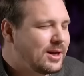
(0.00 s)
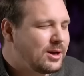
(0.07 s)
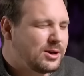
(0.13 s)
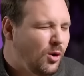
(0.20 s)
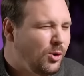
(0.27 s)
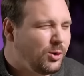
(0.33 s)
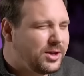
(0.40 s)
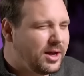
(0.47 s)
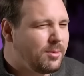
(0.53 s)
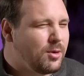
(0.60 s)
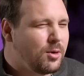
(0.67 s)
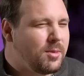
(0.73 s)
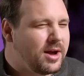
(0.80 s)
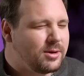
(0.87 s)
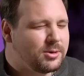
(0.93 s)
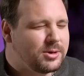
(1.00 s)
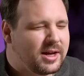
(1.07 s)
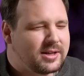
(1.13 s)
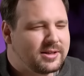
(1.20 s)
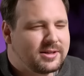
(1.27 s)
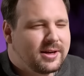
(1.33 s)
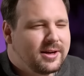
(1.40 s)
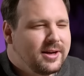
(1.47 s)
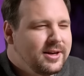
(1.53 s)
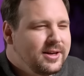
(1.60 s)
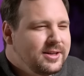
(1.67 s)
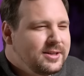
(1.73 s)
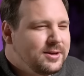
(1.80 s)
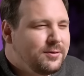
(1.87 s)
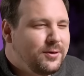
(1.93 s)
was that whole demo made with that
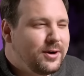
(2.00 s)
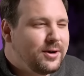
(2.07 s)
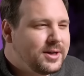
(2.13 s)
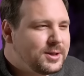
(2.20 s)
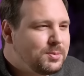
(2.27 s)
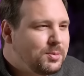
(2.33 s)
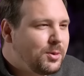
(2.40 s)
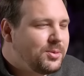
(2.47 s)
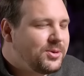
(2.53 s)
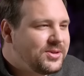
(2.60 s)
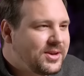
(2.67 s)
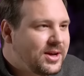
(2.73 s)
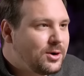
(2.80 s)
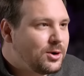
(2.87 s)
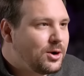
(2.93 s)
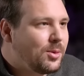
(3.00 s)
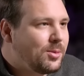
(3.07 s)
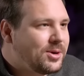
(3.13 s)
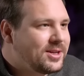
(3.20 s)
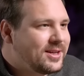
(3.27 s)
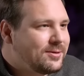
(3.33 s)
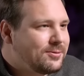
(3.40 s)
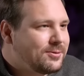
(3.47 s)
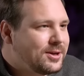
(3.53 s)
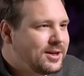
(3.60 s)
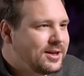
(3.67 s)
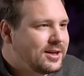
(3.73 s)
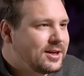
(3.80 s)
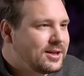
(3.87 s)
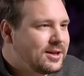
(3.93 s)
nefarious purpose? I don't know, but it
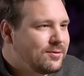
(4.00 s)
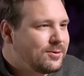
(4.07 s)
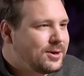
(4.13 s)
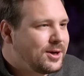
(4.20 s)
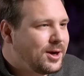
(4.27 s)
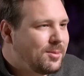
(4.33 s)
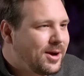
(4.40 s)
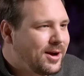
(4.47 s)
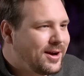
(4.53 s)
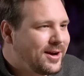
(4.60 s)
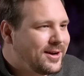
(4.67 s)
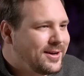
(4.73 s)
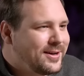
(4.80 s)
definitely definitely caught my